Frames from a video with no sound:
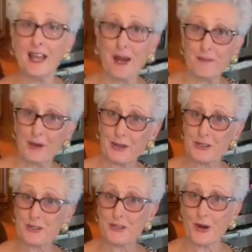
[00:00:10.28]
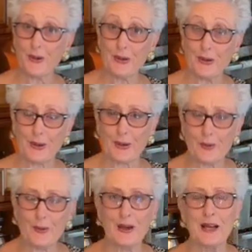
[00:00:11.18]
I'm gonna show
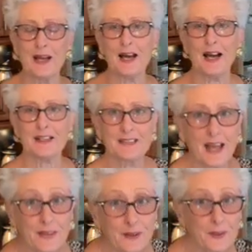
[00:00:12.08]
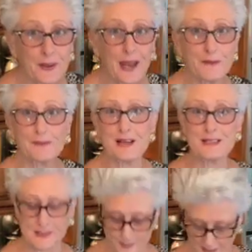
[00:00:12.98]
you another great
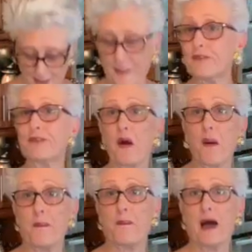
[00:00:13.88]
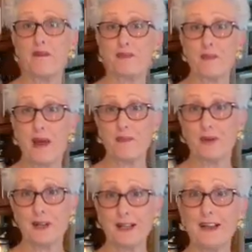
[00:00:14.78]
recipe from my
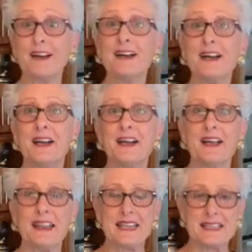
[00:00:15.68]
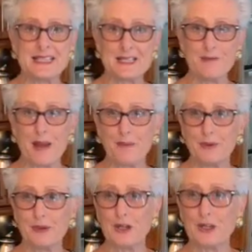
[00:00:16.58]
book. This is my
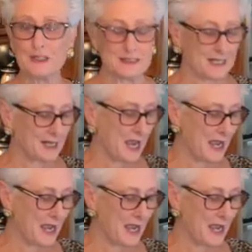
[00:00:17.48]
book that I